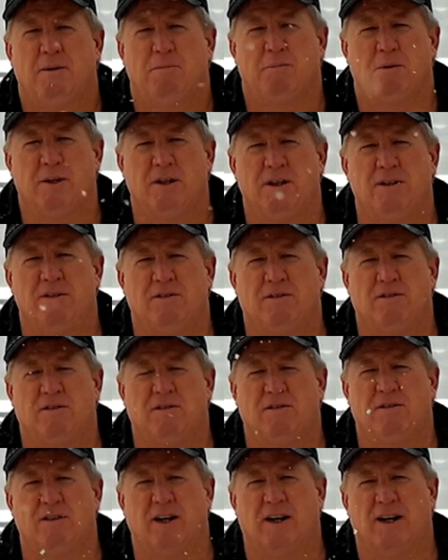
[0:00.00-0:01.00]

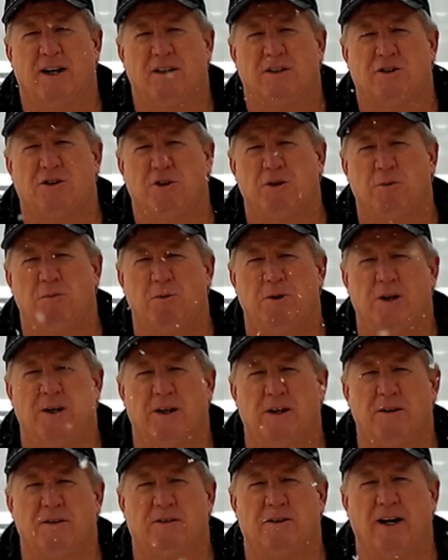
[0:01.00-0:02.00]
please shoot me
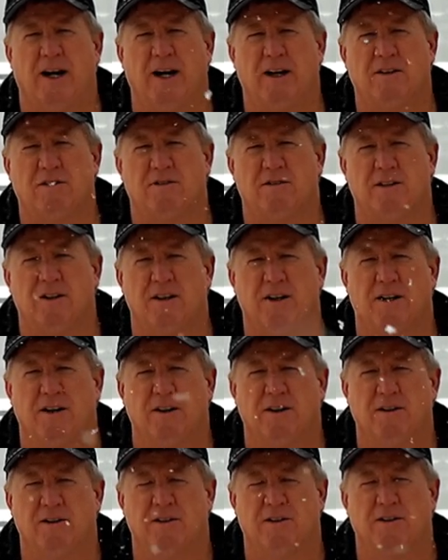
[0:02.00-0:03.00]
a text at
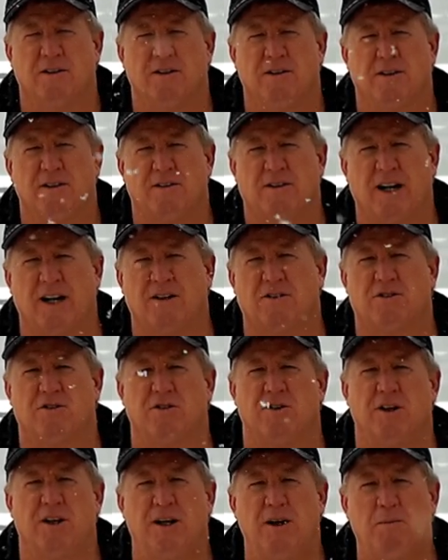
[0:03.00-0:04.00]
our text
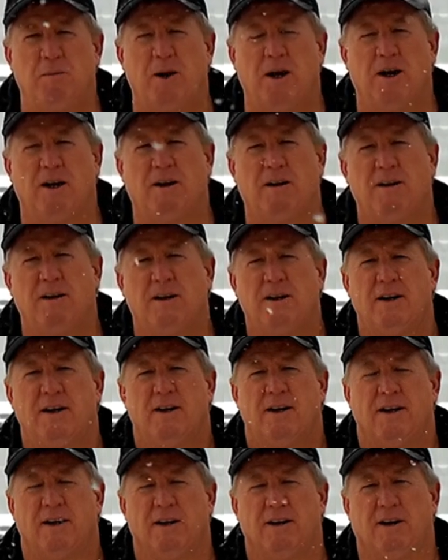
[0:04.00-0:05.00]
or an email
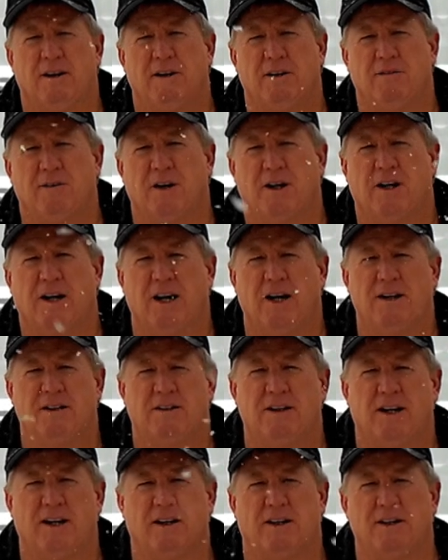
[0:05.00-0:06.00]
at all of our
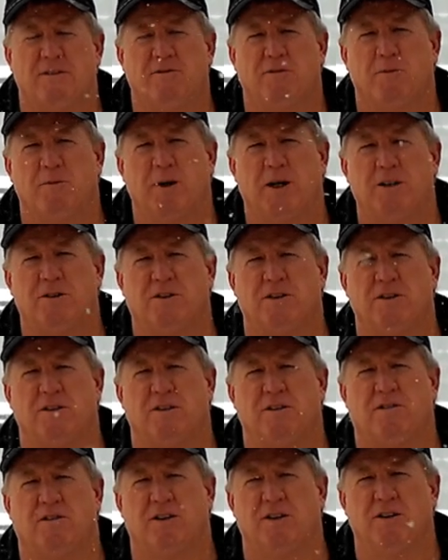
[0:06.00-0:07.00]
contact information
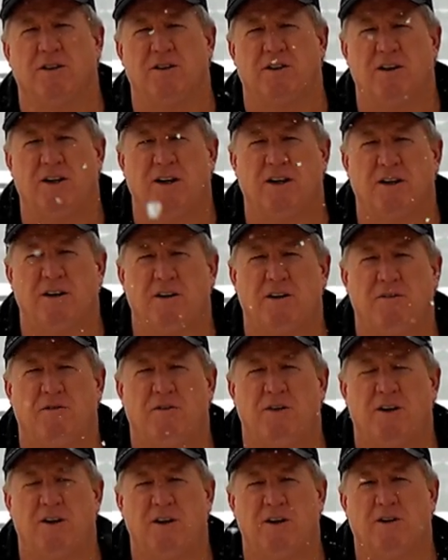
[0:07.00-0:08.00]
that's here at the end of the
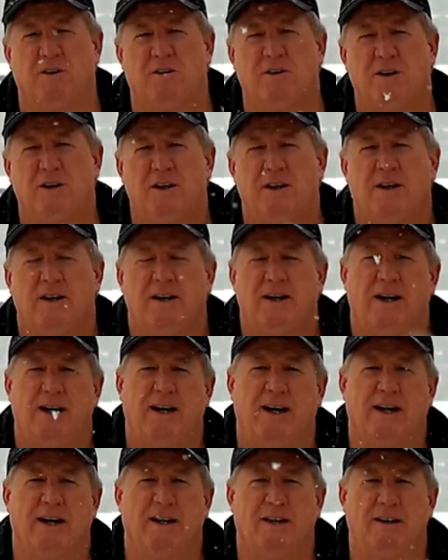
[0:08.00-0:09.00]
video.
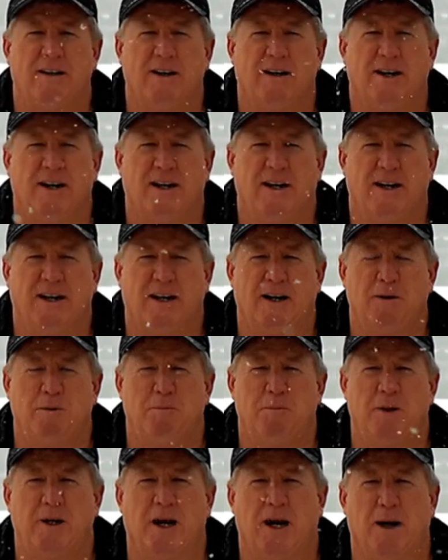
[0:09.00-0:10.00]
And I
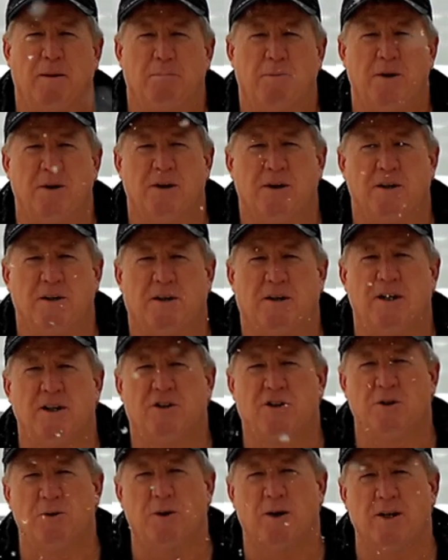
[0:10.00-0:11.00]
would be happy to
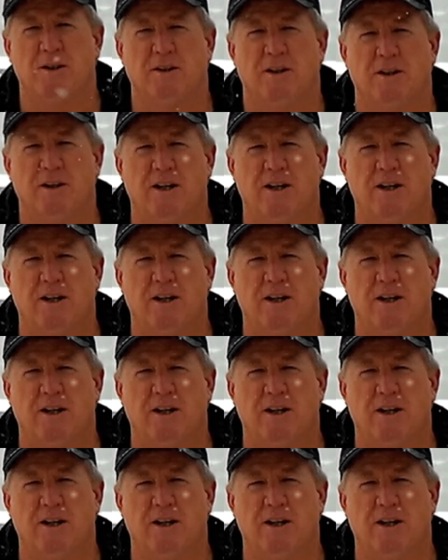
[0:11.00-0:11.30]
get you on the